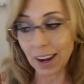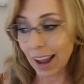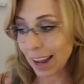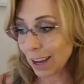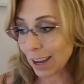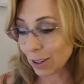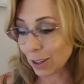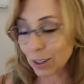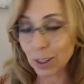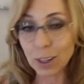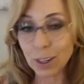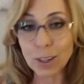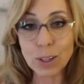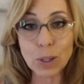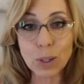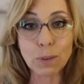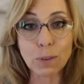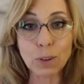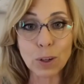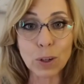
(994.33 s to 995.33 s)
I encourage
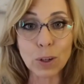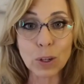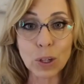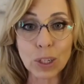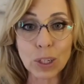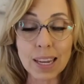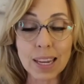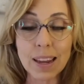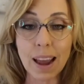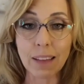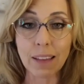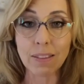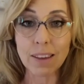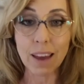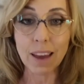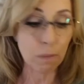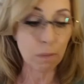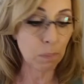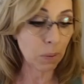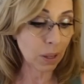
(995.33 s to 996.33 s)
you, if you're looking at
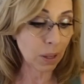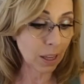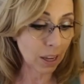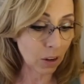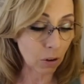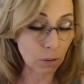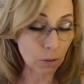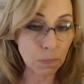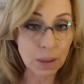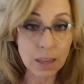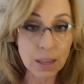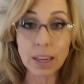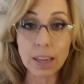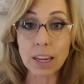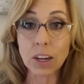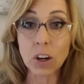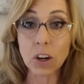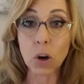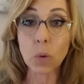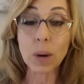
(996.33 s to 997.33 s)
the Epic Kit or Be
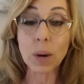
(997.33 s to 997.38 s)
Keto,